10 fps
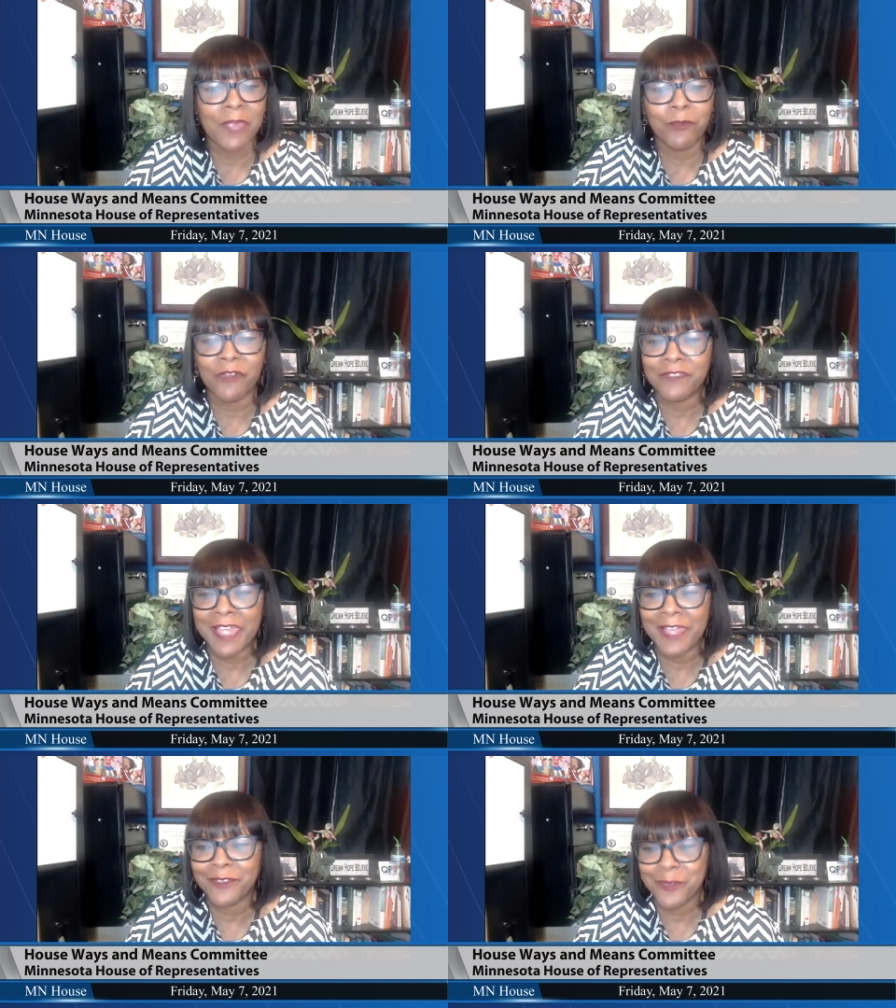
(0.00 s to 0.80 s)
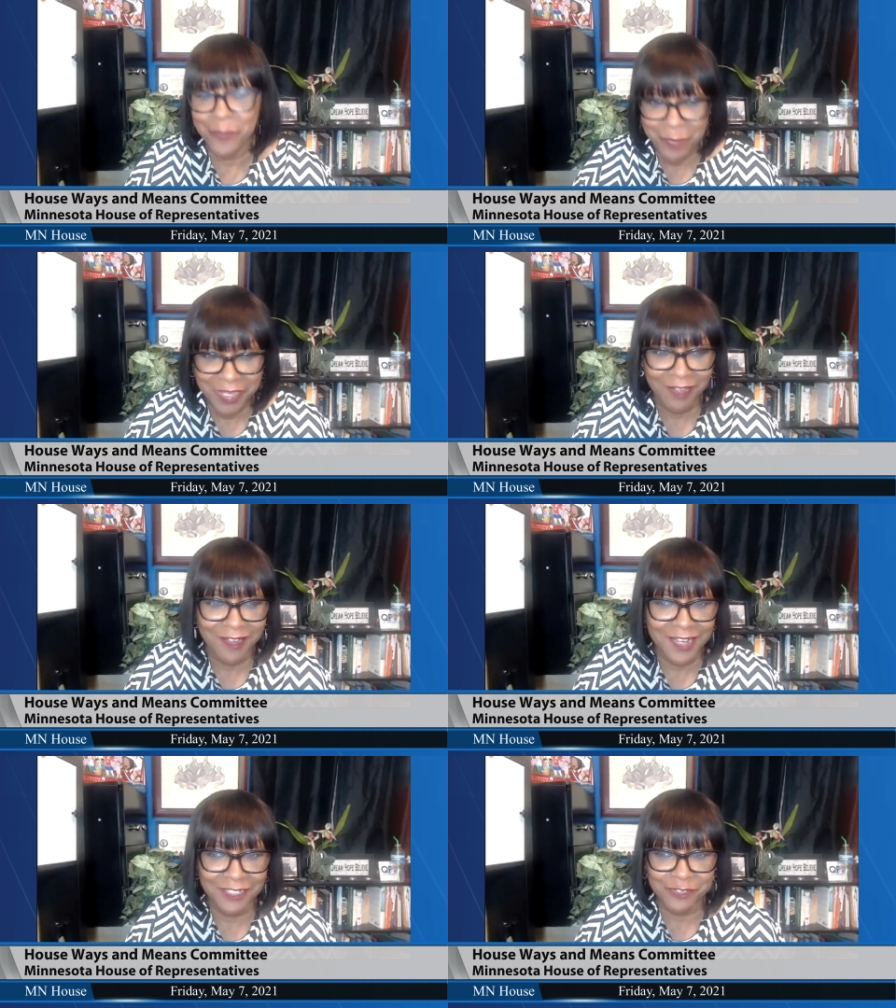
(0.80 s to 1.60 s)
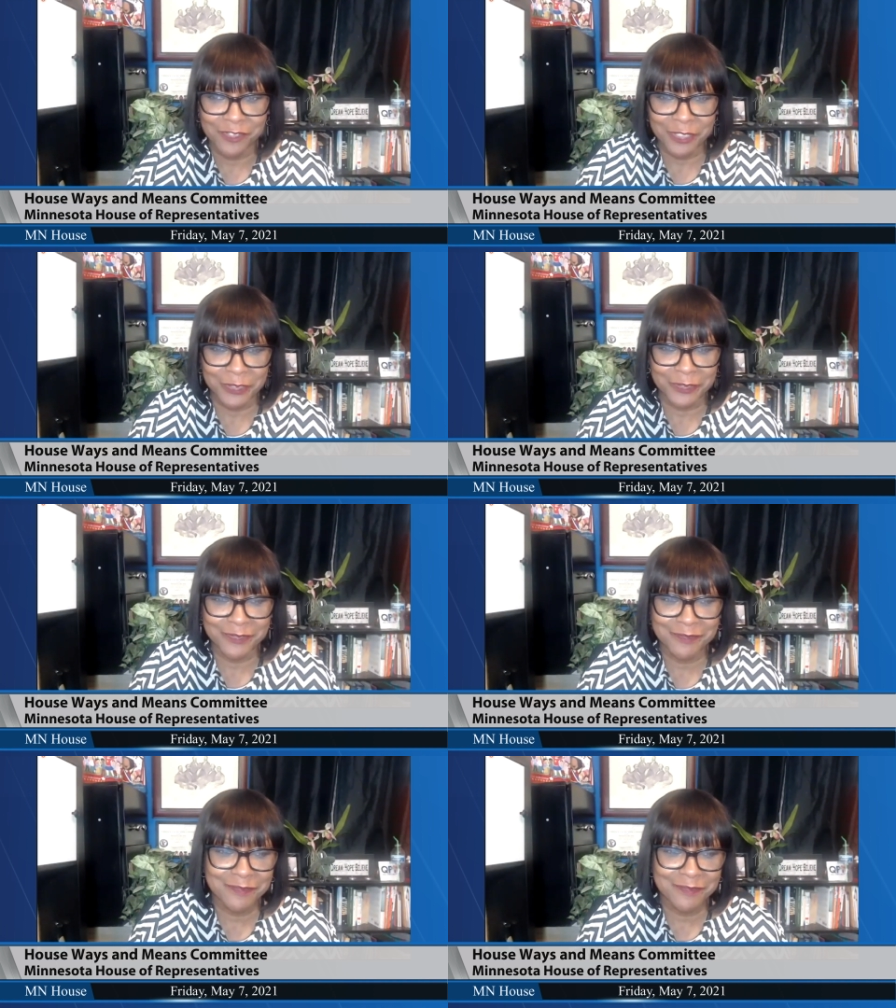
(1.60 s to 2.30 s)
And with that, we are adjourned.